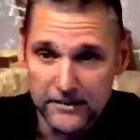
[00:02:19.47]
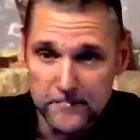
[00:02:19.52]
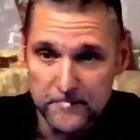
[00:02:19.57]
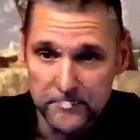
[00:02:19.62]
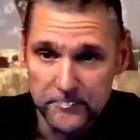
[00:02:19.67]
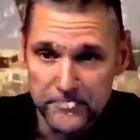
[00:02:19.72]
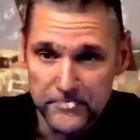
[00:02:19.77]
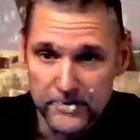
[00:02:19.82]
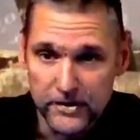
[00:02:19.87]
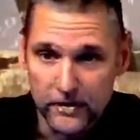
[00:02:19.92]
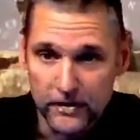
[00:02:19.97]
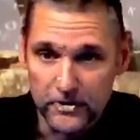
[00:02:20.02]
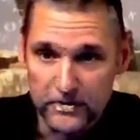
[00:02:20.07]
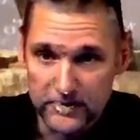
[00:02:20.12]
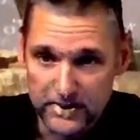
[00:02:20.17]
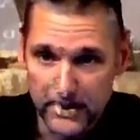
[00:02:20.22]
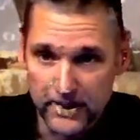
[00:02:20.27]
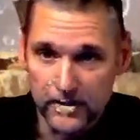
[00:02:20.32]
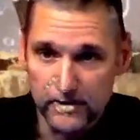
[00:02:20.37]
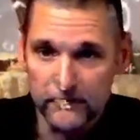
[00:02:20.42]
or a set
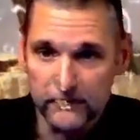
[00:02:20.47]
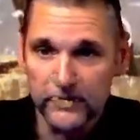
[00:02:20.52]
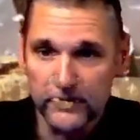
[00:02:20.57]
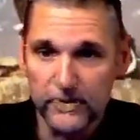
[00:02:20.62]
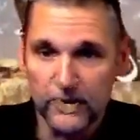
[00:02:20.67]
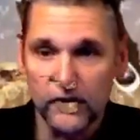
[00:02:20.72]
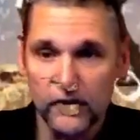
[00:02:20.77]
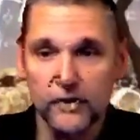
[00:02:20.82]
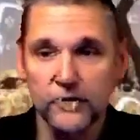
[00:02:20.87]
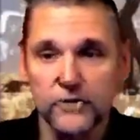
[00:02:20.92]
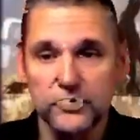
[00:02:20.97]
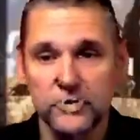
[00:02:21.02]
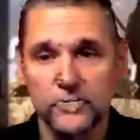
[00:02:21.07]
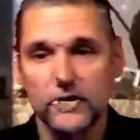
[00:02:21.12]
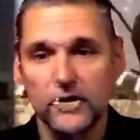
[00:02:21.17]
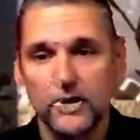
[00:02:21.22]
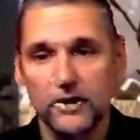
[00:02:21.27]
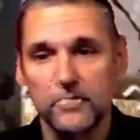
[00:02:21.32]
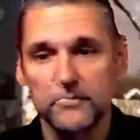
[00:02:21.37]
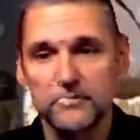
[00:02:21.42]
of a larger um,
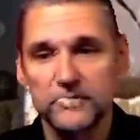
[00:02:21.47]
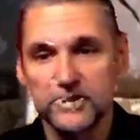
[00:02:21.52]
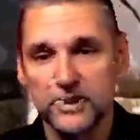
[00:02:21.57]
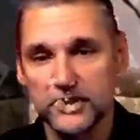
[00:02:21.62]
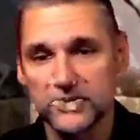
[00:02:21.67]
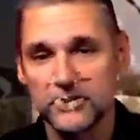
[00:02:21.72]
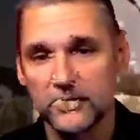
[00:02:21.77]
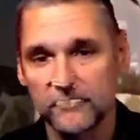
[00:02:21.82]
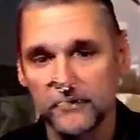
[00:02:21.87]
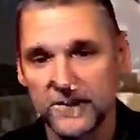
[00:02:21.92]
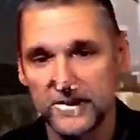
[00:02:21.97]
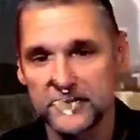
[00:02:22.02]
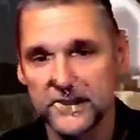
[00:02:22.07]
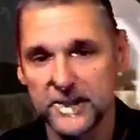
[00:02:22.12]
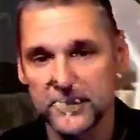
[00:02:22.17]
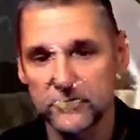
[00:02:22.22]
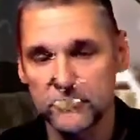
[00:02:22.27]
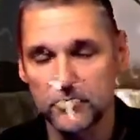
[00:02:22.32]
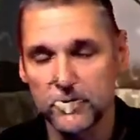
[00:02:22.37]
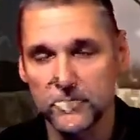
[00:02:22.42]
section of Isaiah
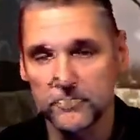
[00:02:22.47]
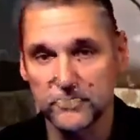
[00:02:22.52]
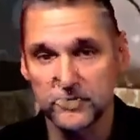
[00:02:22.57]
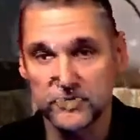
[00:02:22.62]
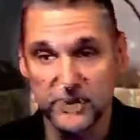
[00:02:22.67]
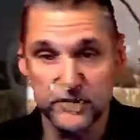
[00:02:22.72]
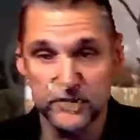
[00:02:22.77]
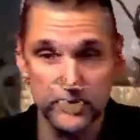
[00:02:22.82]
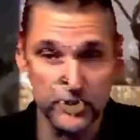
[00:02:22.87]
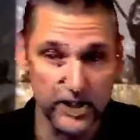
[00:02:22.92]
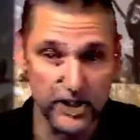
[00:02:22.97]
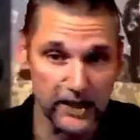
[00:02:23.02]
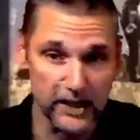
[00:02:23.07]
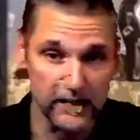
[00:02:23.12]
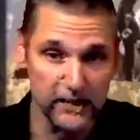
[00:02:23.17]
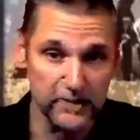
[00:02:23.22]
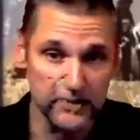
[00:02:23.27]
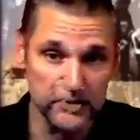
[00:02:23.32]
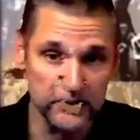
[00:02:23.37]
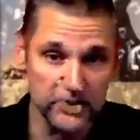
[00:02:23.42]
scriptures that challenge